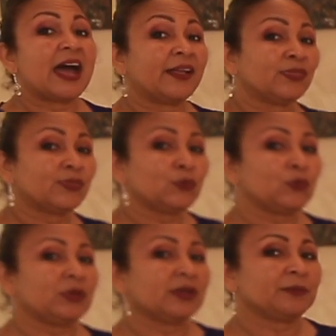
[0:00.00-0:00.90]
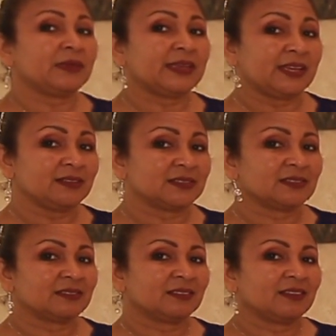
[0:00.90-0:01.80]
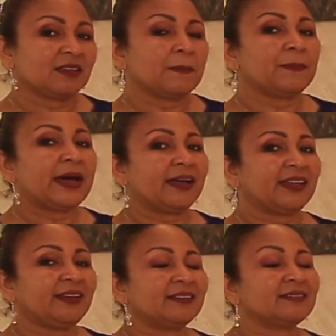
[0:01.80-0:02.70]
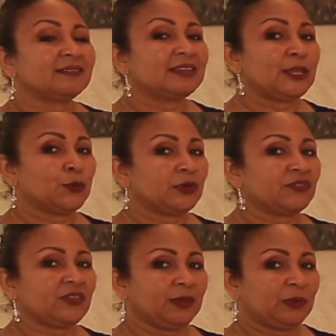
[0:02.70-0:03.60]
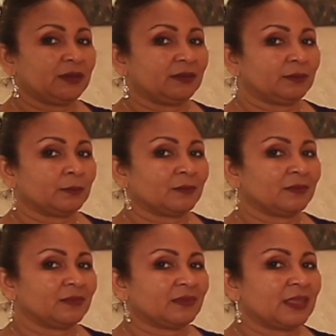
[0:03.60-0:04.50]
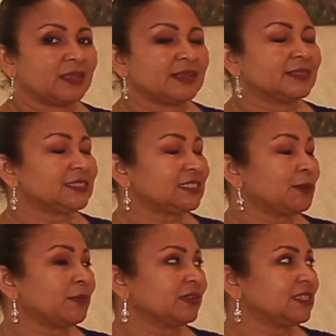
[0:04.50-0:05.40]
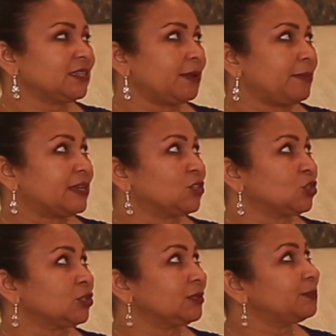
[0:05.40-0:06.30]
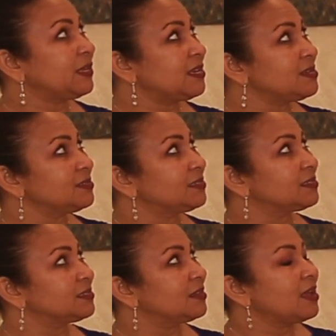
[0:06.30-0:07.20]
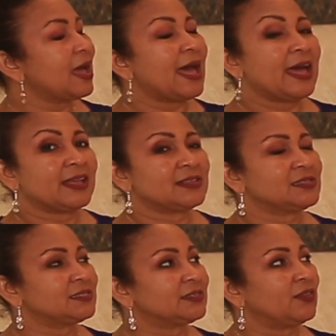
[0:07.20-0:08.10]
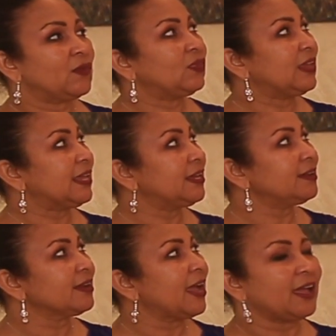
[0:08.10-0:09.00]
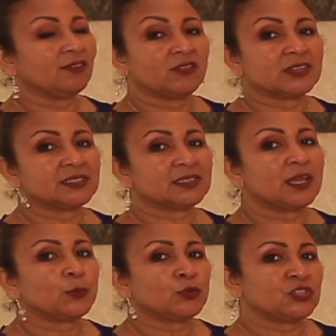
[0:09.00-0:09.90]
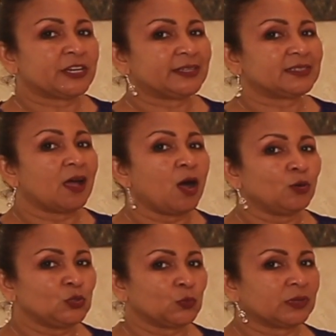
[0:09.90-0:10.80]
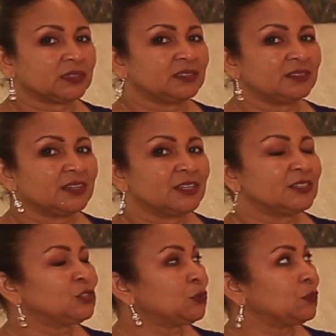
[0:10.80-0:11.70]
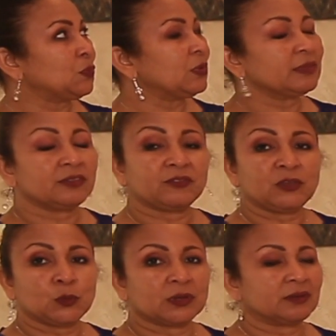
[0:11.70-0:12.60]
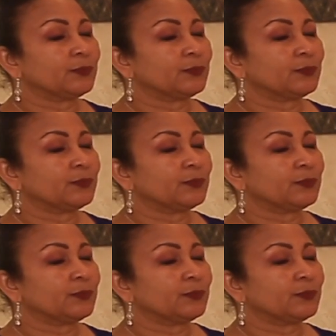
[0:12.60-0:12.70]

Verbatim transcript: Anthurium Heat by Leona Fabien. This is a multidimensional piece as the inner canvas projects outward to the viewer,